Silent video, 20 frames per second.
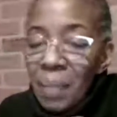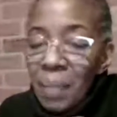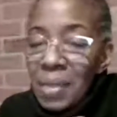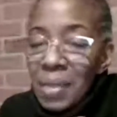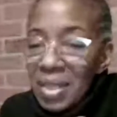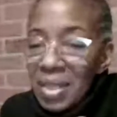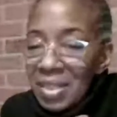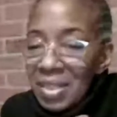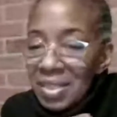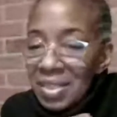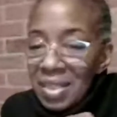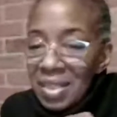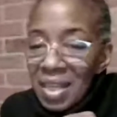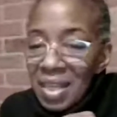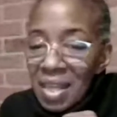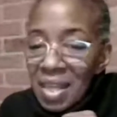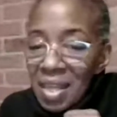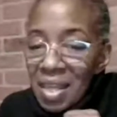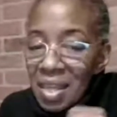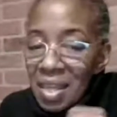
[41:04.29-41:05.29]
because
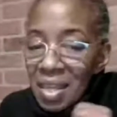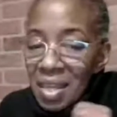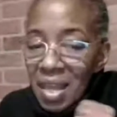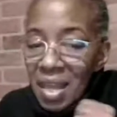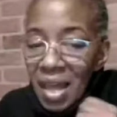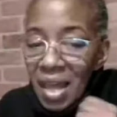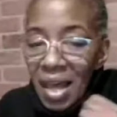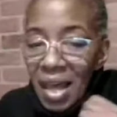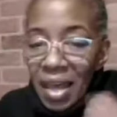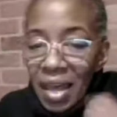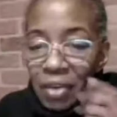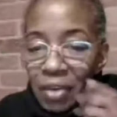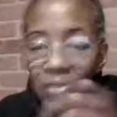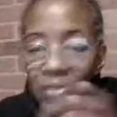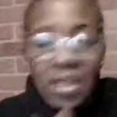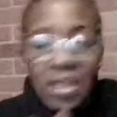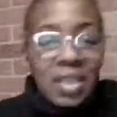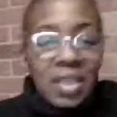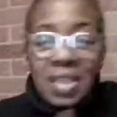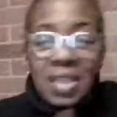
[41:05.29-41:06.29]
I don't
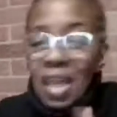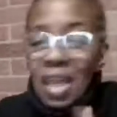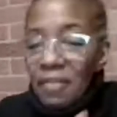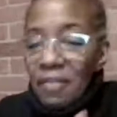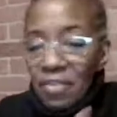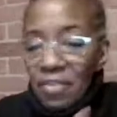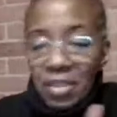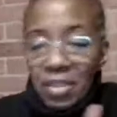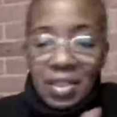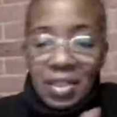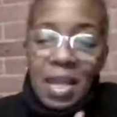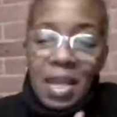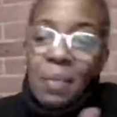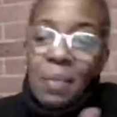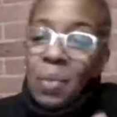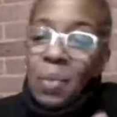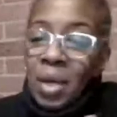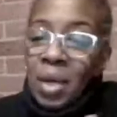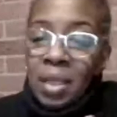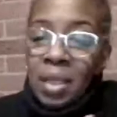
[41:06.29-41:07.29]
think it's ever the
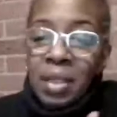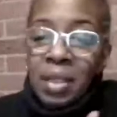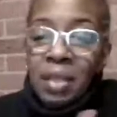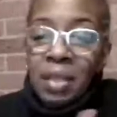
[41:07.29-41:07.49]
same one.